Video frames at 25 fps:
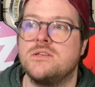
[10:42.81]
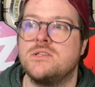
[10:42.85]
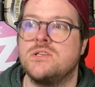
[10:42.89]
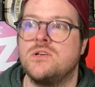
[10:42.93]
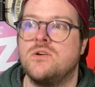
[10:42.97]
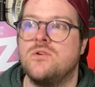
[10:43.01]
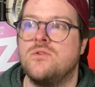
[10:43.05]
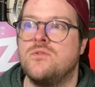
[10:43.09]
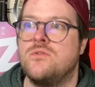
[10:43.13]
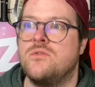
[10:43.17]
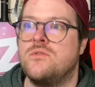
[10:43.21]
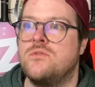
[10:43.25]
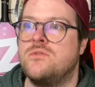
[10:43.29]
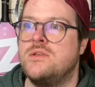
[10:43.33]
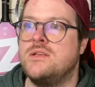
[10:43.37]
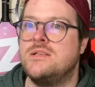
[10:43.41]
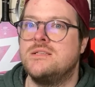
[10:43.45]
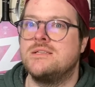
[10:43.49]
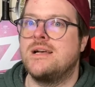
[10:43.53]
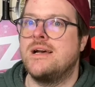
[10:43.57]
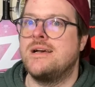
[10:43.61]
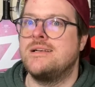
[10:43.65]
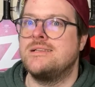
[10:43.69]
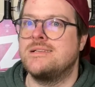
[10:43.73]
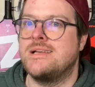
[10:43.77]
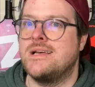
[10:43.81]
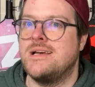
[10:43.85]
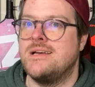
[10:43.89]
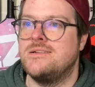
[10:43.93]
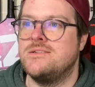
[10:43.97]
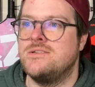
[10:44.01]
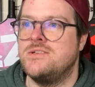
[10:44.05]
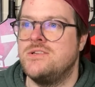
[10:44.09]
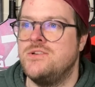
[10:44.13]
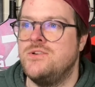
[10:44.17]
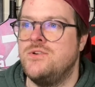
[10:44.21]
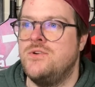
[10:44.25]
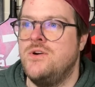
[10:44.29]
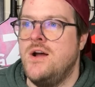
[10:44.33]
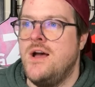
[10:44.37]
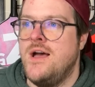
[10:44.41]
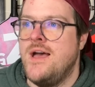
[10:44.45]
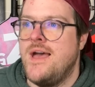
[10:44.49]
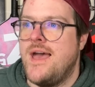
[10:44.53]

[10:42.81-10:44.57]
So these guys can too.